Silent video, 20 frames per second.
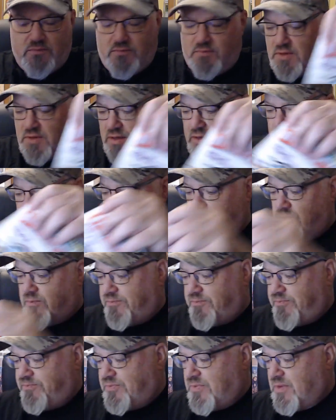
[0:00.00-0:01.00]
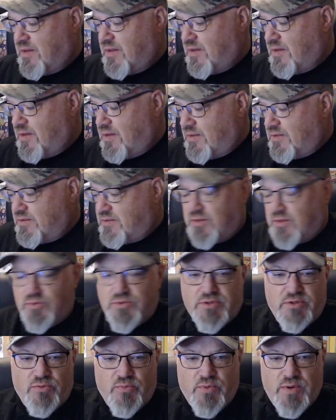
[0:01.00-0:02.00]
There you go. So
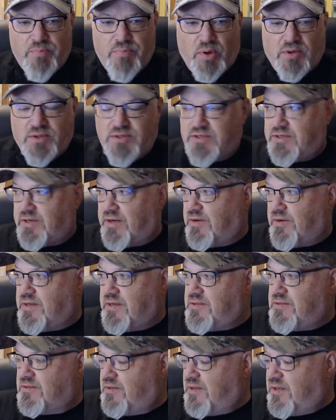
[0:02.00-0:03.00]
it's a 3-part series.